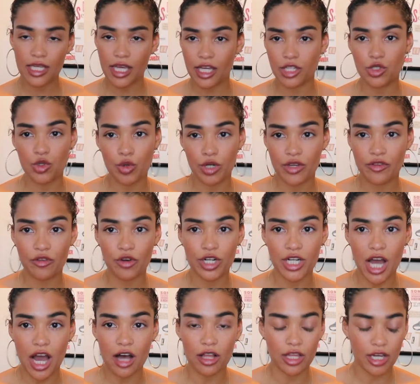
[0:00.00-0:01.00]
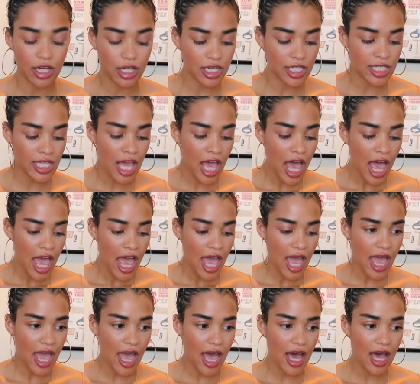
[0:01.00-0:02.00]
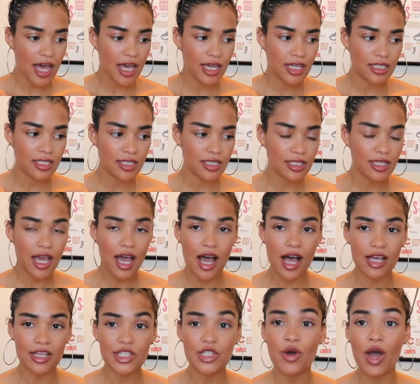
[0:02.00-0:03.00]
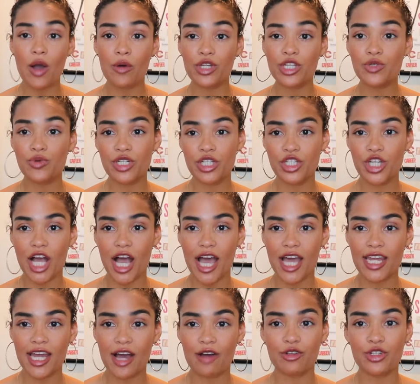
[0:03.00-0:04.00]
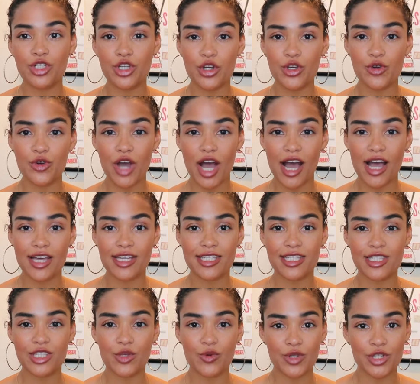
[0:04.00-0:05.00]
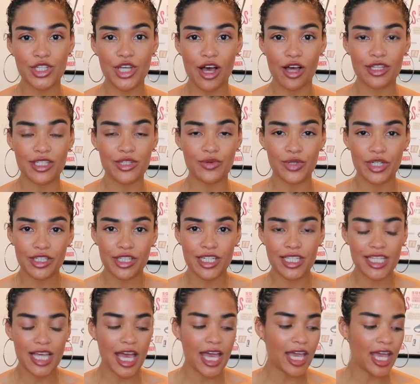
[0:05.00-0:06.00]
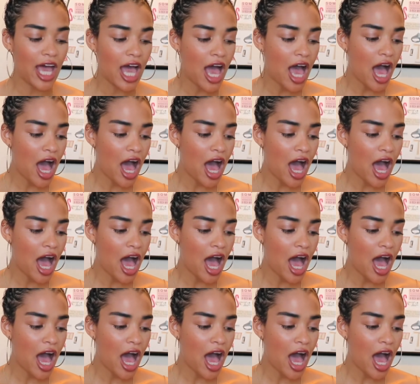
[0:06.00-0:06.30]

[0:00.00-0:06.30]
Again, $24. And yeah, so I just want to try it out and show you guys the results and what it looks like.